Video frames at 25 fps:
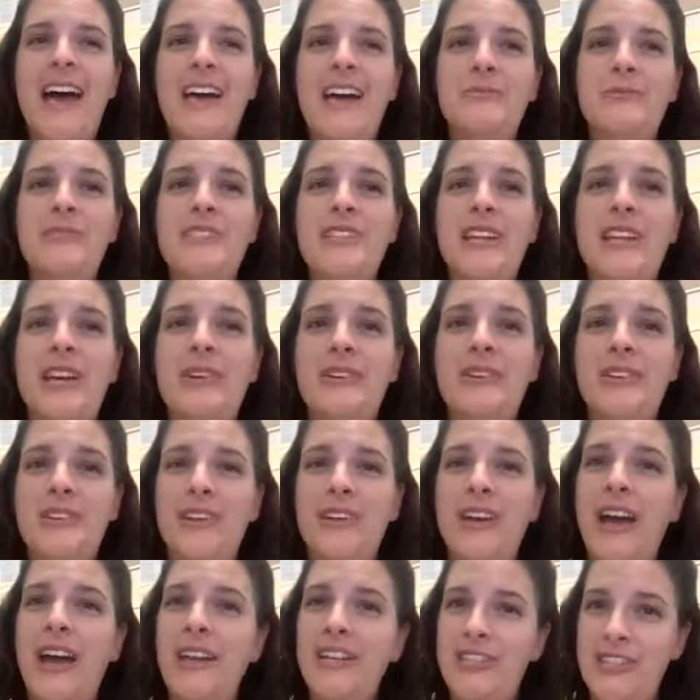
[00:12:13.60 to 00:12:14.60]
So you're
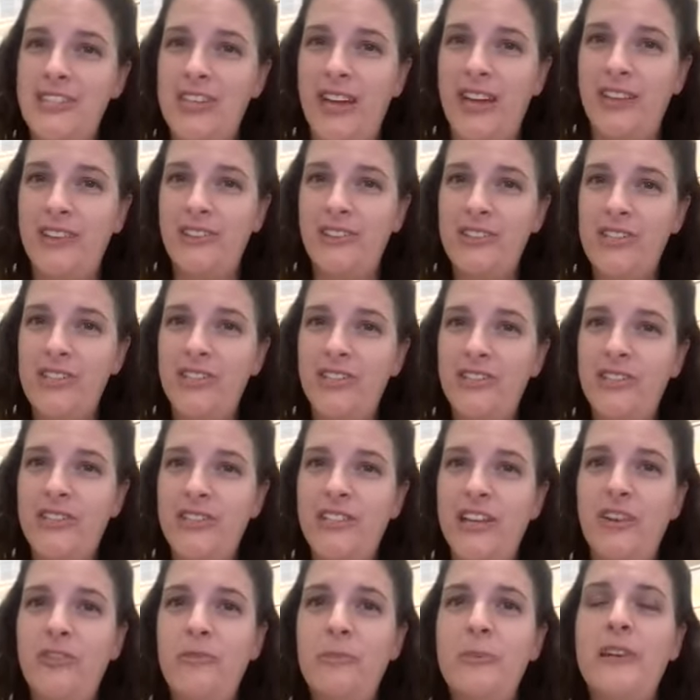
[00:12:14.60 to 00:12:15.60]
kind of challenging
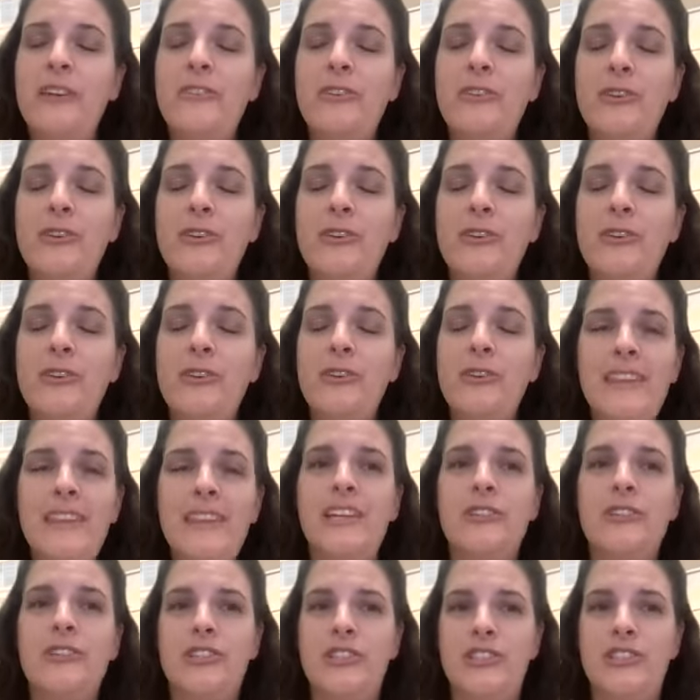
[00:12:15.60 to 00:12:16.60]
yourself. But if you find that
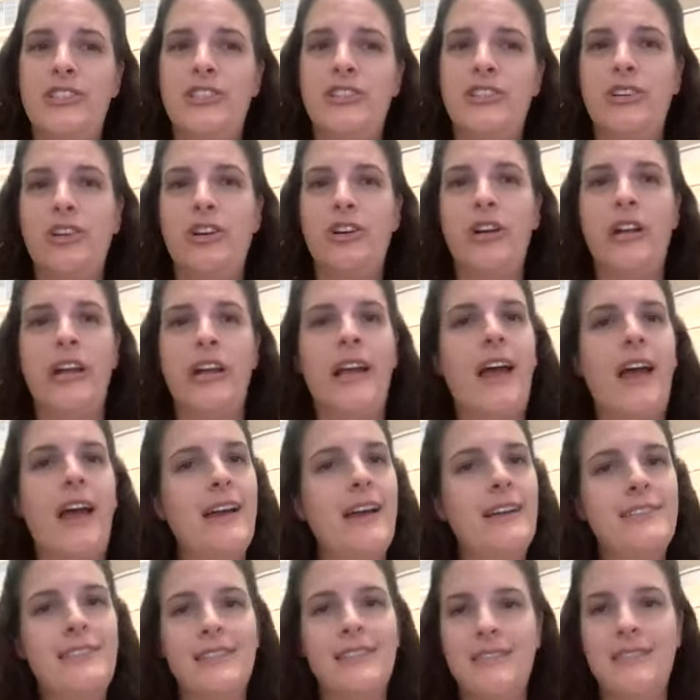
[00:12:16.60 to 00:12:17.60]
you're still hurting,
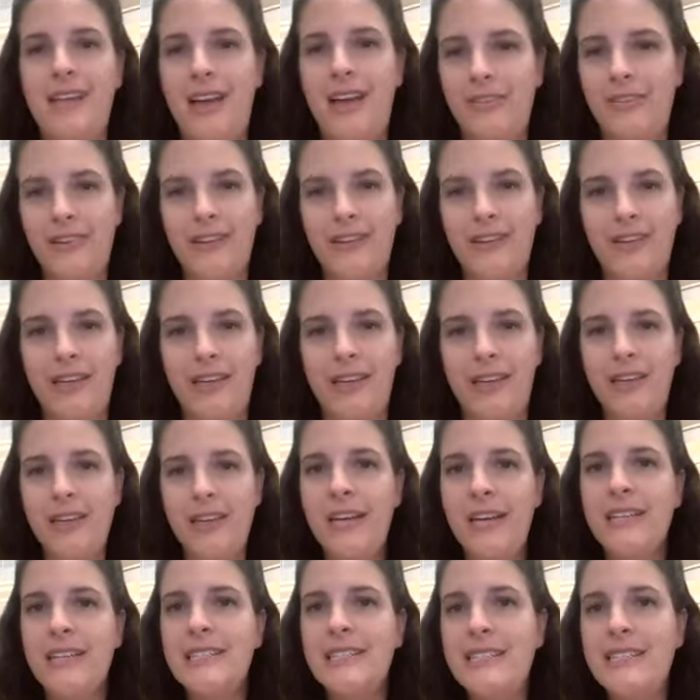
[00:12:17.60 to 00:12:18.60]
I say definitely
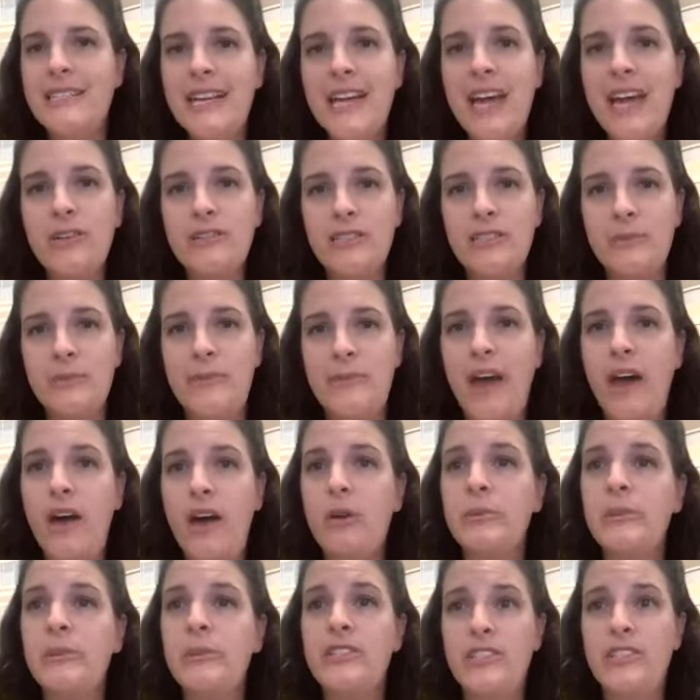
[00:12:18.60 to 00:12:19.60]
seek out some
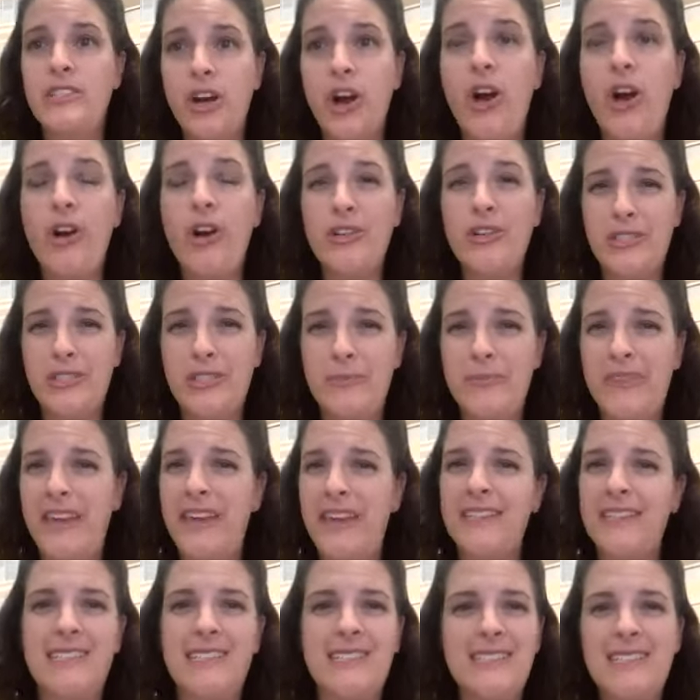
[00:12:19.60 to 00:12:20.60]
help, because there are some
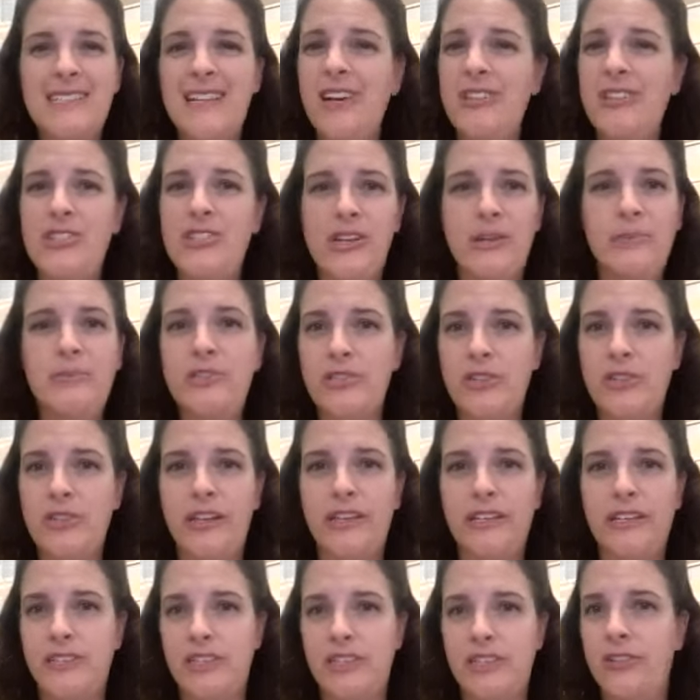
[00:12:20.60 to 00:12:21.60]
things. It's not jump straight
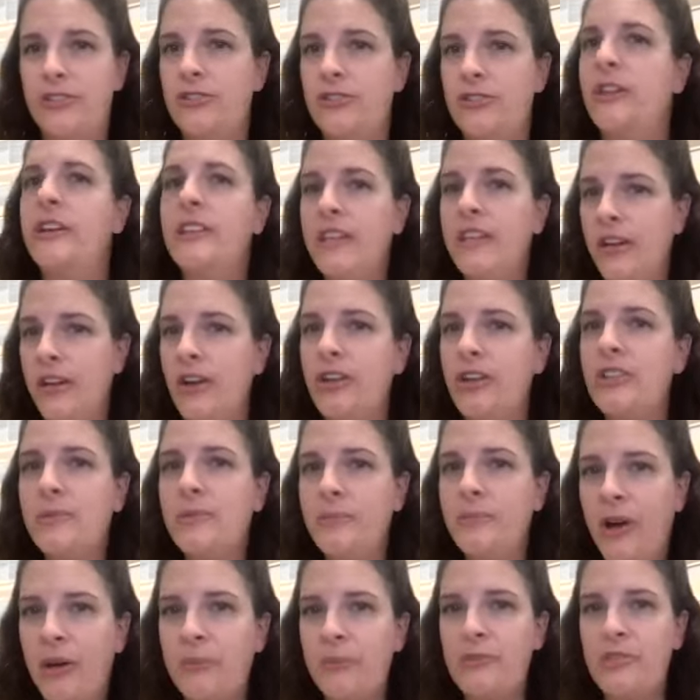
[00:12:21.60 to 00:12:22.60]
to surgery. There are some
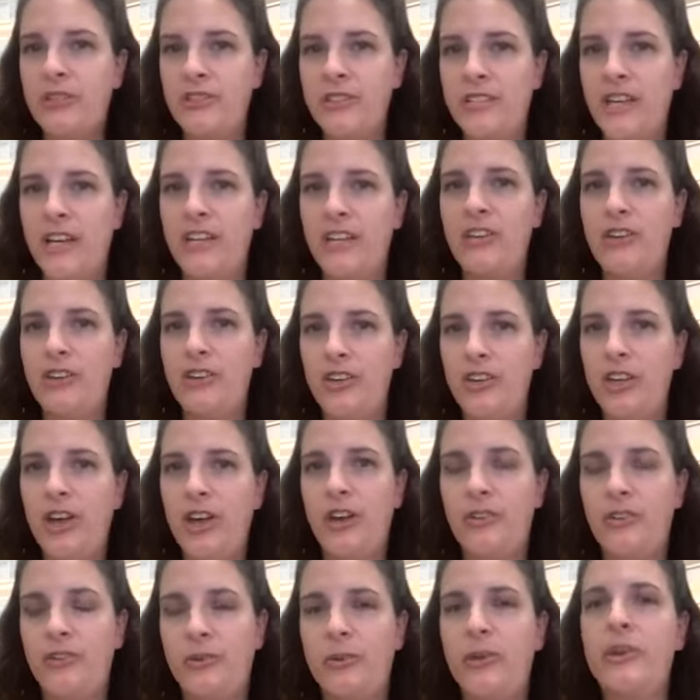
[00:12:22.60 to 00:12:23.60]
options that you can
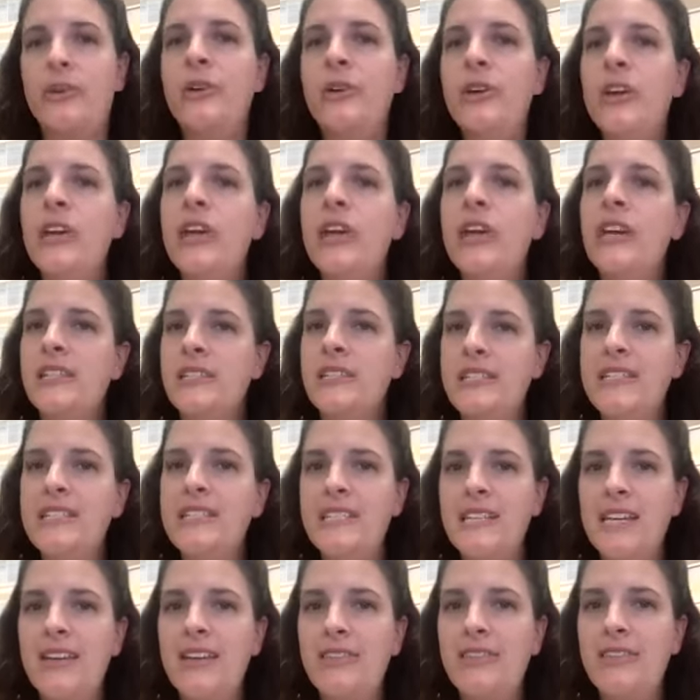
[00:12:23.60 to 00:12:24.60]
go through to
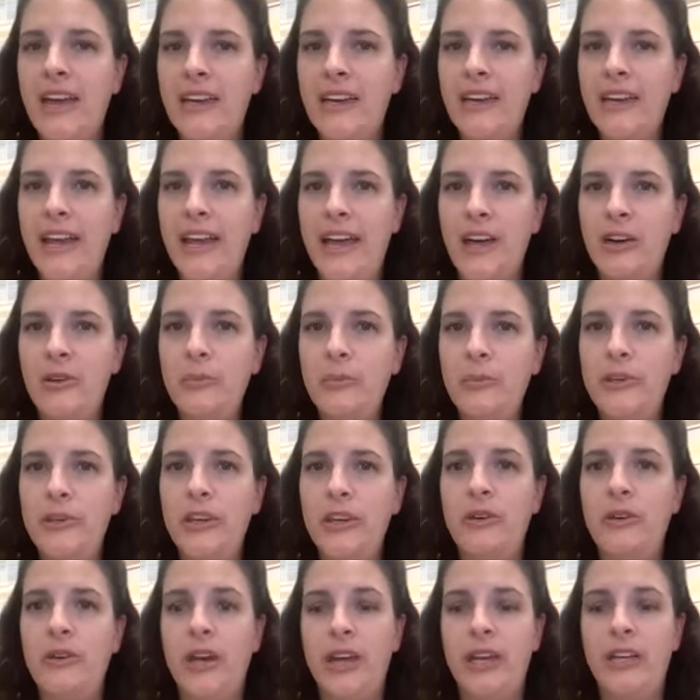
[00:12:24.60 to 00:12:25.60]
see if that can help
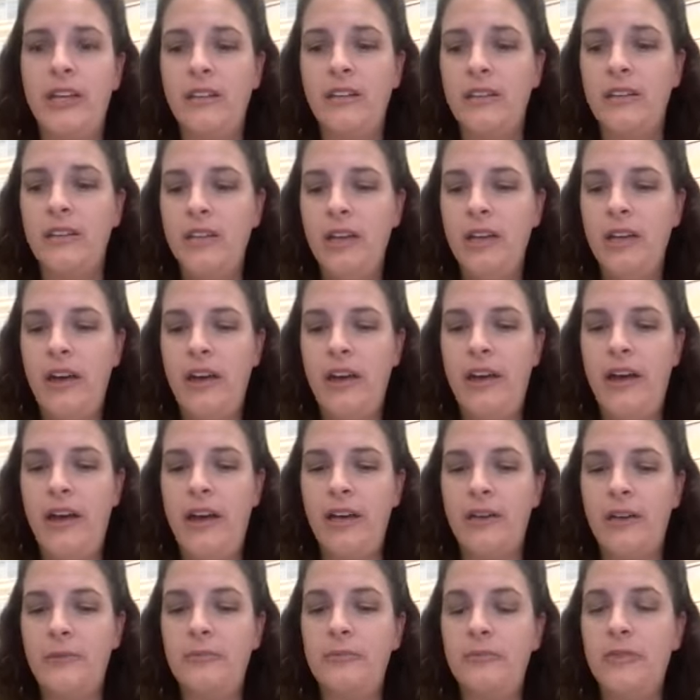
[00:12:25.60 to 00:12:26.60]
you and
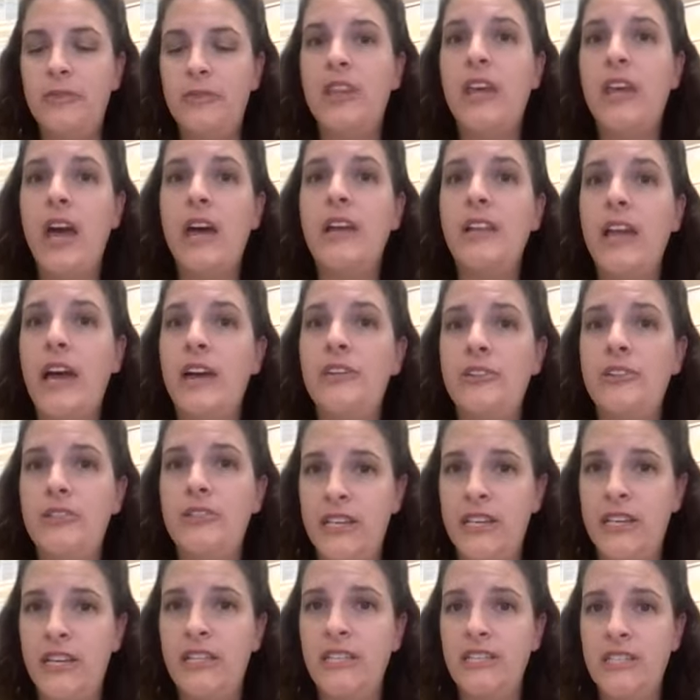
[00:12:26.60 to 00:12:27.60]
allow you
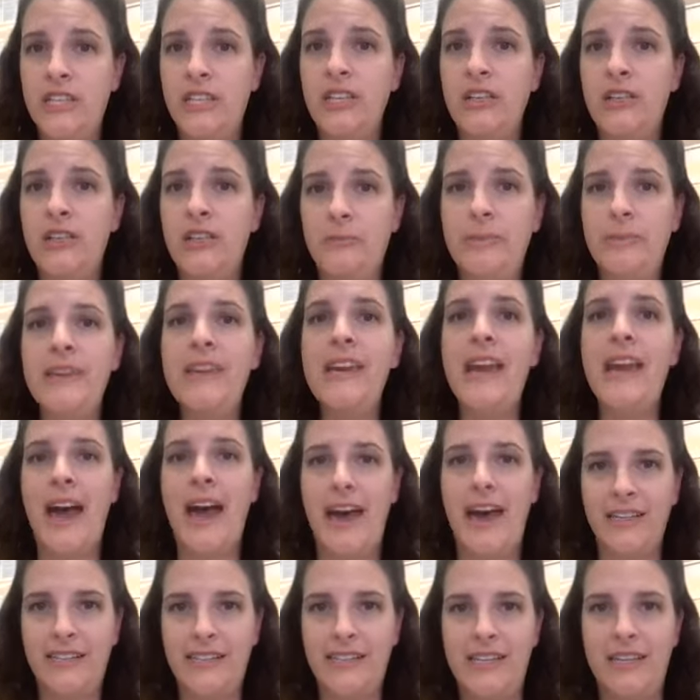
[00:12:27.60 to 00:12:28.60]
to continue to be
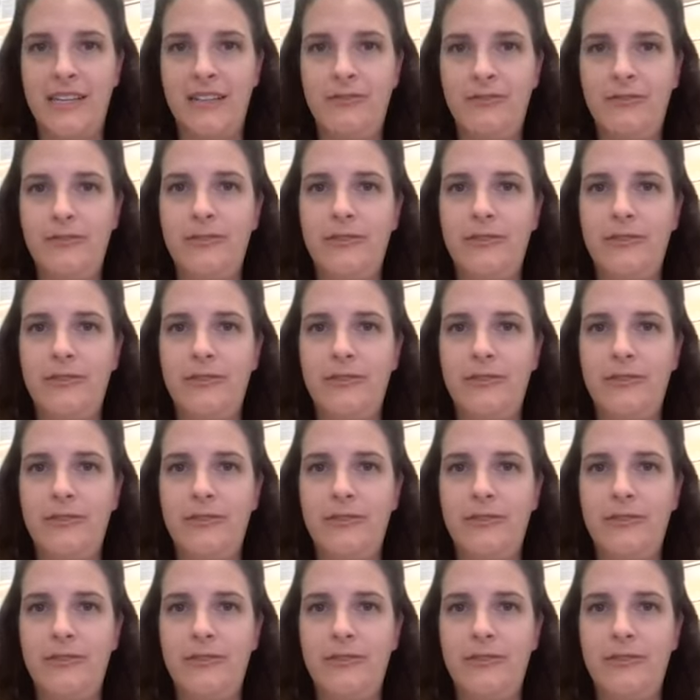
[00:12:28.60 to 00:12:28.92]
active.